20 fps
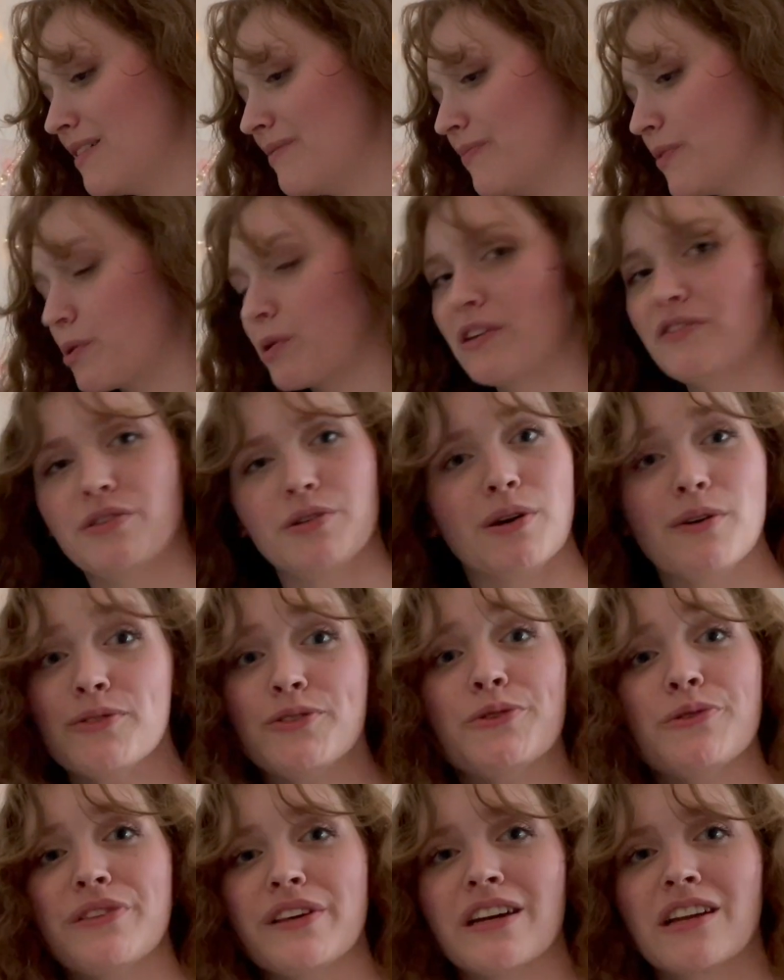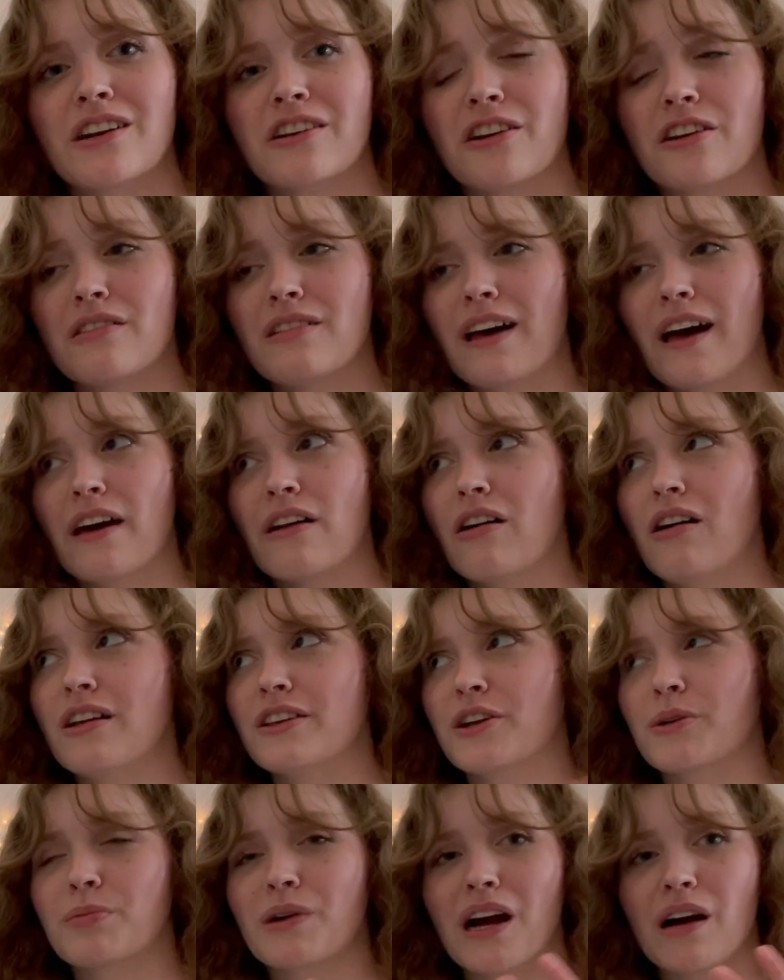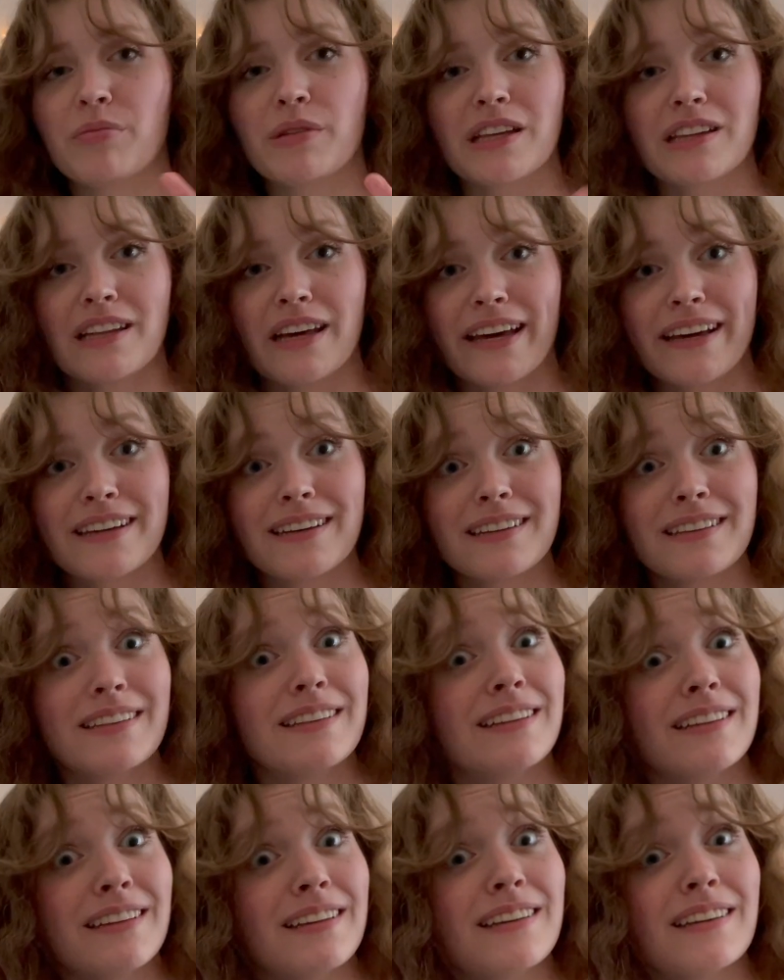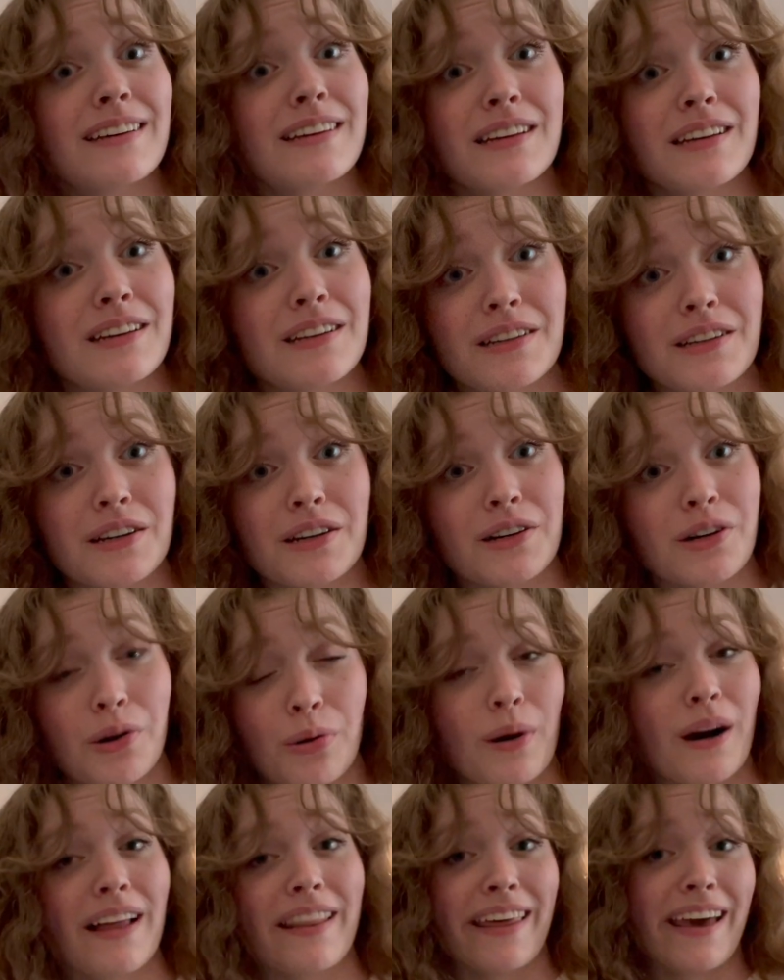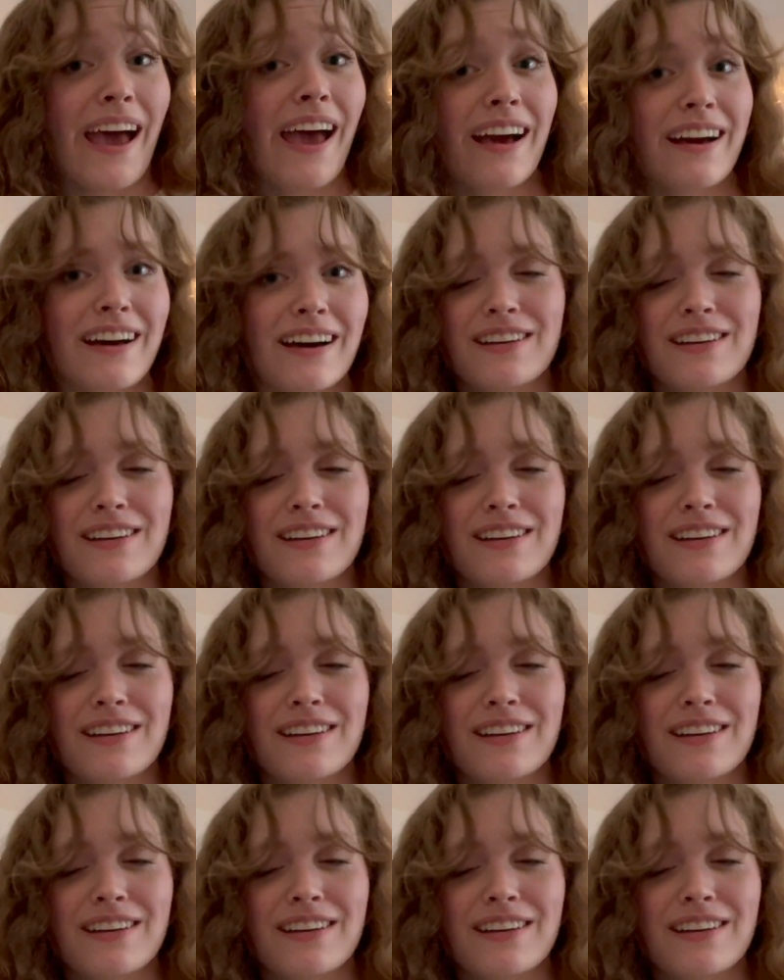Or if you don't do theater at all, you're probably like What the heck?